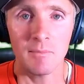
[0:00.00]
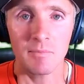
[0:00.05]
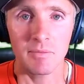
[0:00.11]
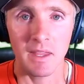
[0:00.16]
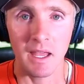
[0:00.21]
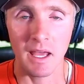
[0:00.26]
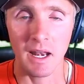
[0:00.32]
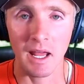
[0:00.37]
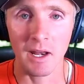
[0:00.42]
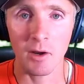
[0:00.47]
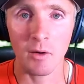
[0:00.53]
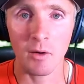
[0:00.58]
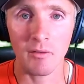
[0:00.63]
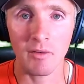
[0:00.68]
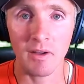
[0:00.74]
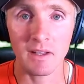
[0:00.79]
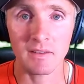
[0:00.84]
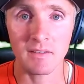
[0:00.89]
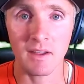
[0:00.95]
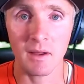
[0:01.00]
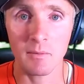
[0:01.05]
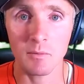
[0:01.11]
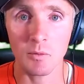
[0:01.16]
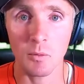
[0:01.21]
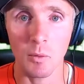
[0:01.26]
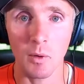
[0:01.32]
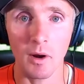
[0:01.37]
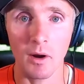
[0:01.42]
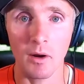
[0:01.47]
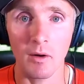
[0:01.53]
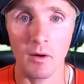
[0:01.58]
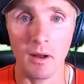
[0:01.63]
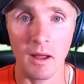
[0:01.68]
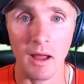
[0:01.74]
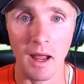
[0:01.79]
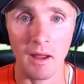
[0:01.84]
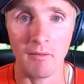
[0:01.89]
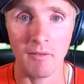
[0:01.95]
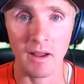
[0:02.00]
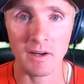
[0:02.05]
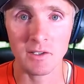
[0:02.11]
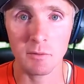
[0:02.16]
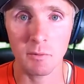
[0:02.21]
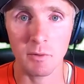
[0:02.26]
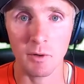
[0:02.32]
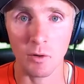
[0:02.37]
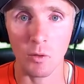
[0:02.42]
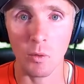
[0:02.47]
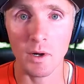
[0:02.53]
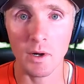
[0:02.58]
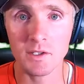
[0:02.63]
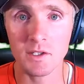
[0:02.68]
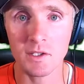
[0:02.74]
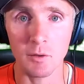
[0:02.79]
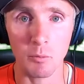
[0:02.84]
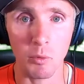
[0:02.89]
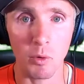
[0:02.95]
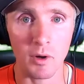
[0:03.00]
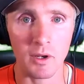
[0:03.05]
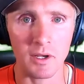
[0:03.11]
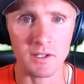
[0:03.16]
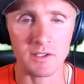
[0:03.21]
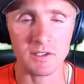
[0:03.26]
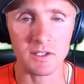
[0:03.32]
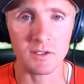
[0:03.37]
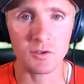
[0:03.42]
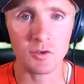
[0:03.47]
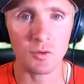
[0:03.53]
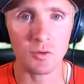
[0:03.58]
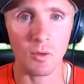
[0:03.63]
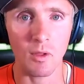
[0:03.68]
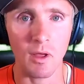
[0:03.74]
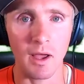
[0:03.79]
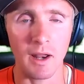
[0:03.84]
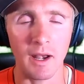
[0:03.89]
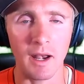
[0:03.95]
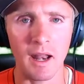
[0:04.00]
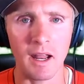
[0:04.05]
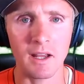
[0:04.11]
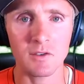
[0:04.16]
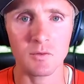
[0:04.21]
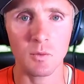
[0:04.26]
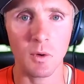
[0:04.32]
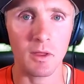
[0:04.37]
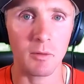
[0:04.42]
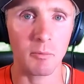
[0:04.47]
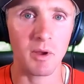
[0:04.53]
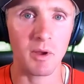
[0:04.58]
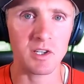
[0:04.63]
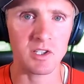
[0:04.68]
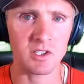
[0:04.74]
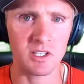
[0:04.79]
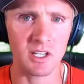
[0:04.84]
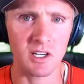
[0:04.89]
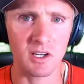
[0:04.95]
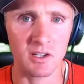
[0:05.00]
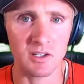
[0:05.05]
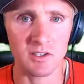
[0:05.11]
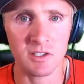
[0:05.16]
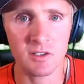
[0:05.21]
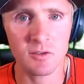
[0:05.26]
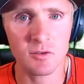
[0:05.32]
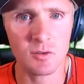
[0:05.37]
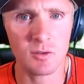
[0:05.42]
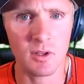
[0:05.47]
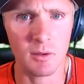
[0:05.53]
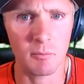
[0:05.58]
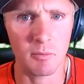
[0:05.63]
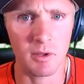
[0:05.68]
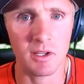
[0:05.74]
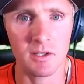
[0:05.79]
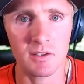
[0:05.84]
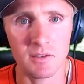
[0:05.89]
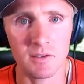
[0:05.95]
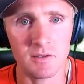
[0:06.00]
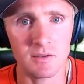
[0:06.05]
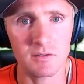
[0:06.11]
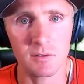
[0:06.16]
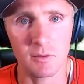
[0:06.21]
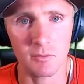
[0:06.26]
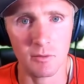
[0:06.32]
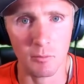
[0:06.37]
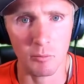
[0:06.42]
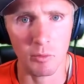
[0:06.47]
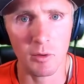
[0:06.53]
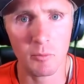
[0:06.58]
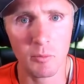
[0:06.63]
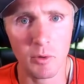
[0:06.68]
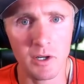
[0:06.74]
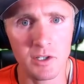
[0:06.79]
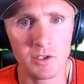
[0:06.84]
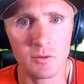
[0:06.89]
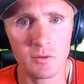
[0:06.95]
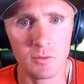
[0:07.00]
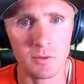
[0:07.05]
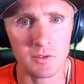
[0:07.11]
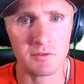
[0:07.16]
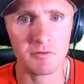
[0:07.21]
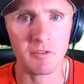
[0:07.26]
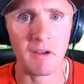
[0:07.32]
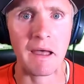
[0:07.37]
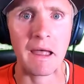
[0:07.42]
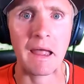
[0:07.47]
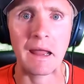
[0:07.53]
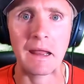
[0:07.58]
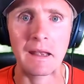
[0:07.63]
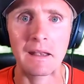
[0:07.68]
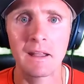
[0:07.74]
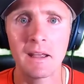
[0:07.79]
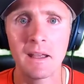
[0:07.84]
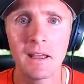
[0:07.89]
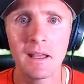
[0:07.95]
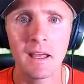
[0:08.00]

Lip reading: And I know I've had times where I've actually been requested to put in a central line, and I asked why the patient needed a central line because, their blood pressure was fine.